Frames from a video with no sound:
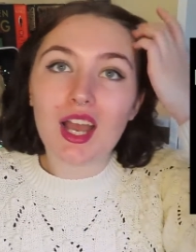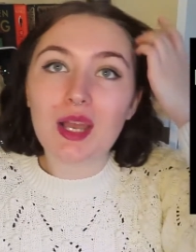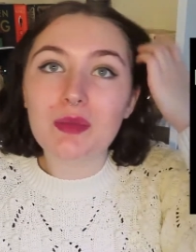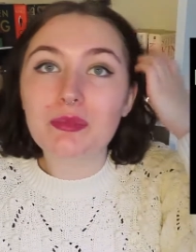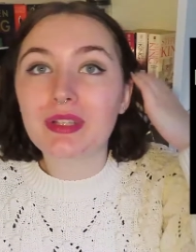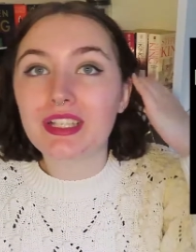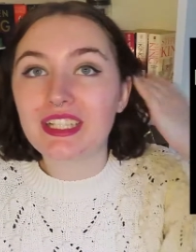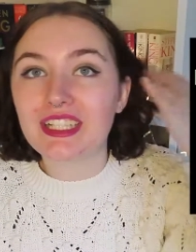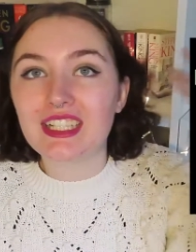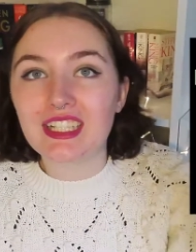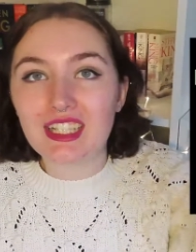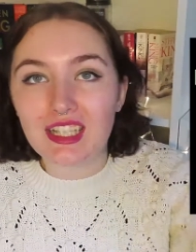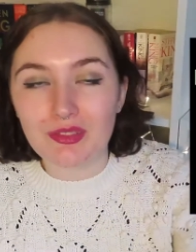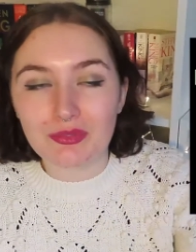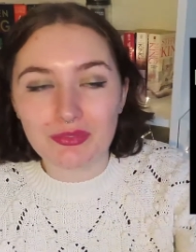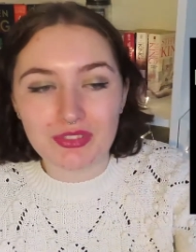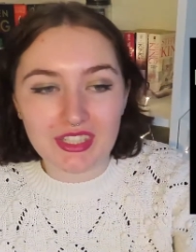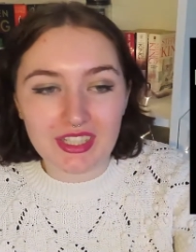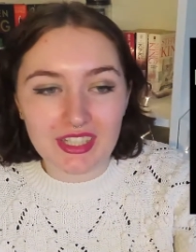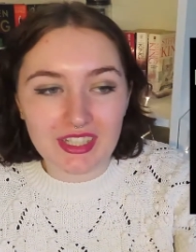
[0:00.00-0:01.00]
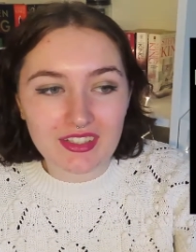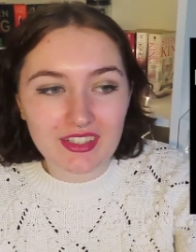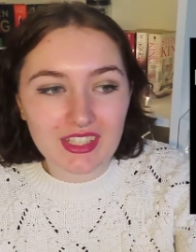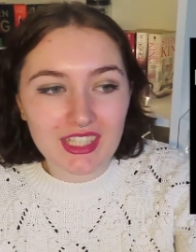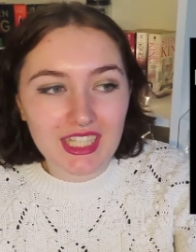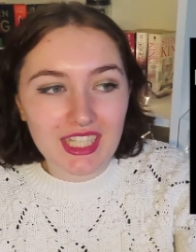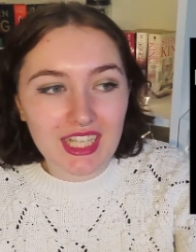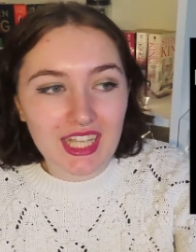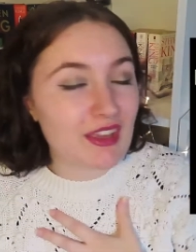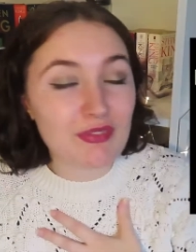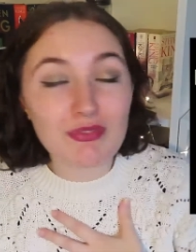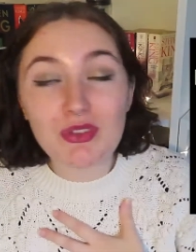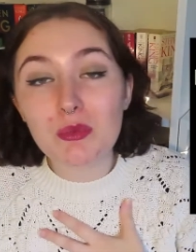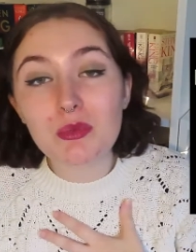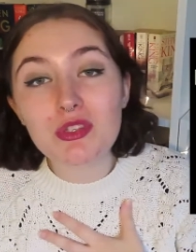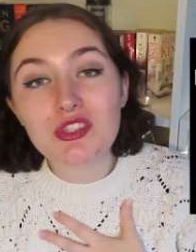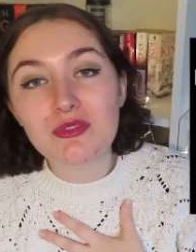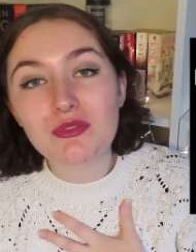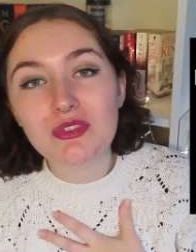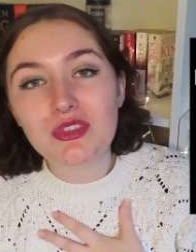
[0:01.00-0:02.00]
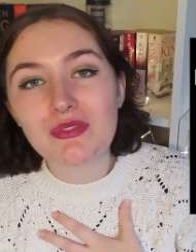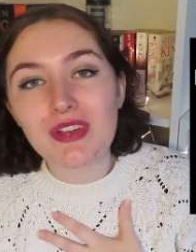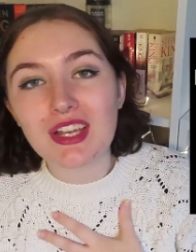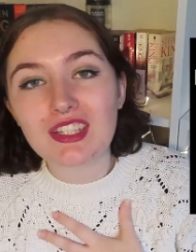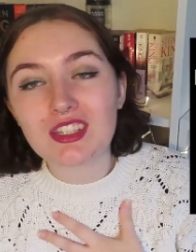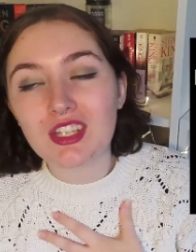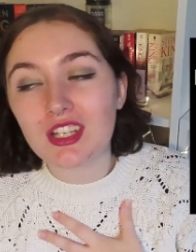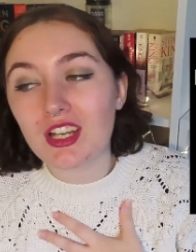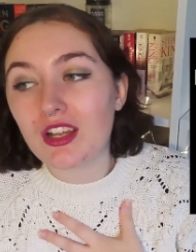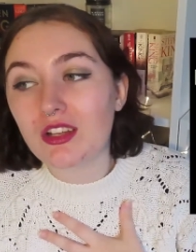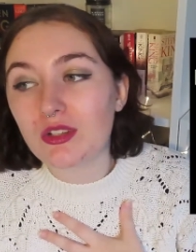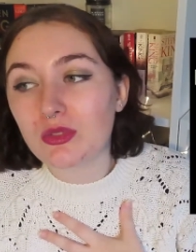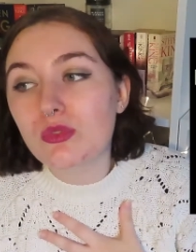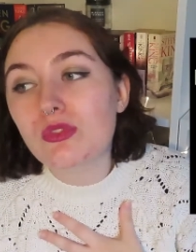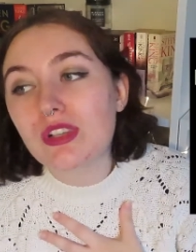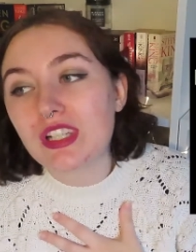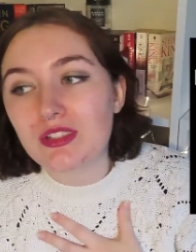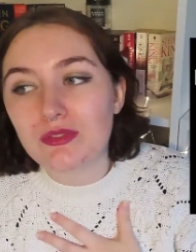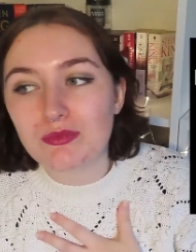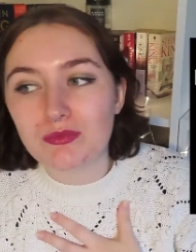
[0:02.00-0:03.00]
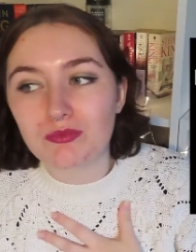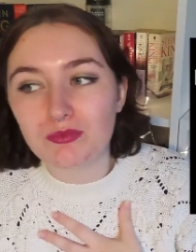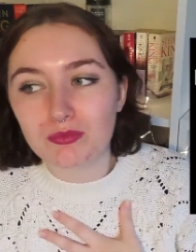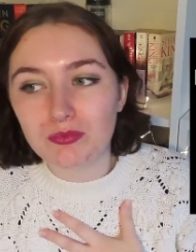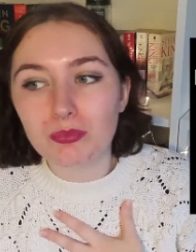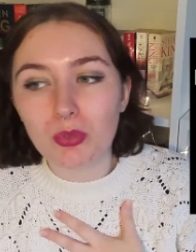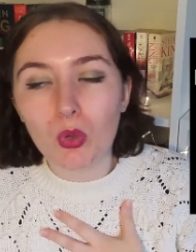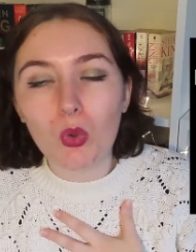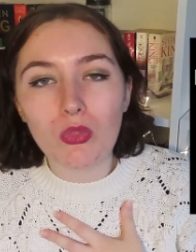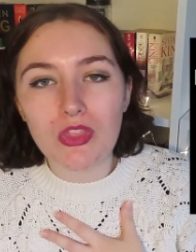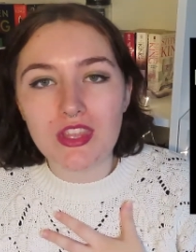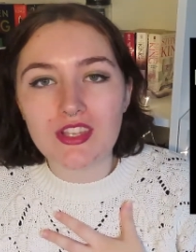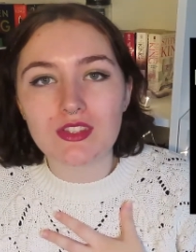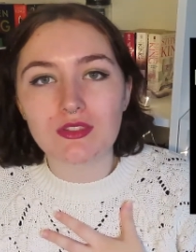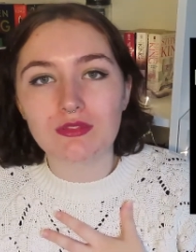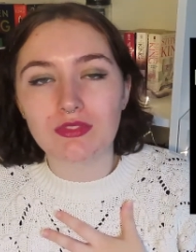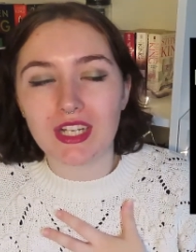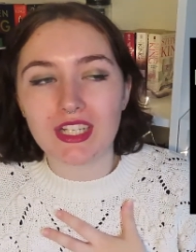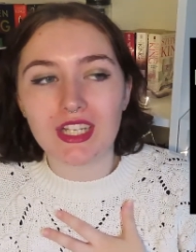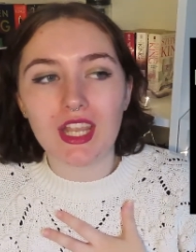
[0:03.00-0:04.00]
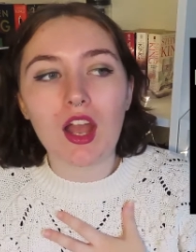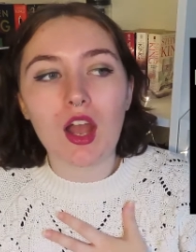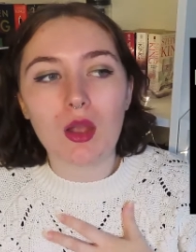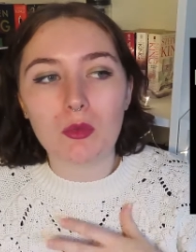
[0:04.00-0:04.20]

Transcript: I bloody loved it. If it wasn't for the fact that I'd already bought this and read it,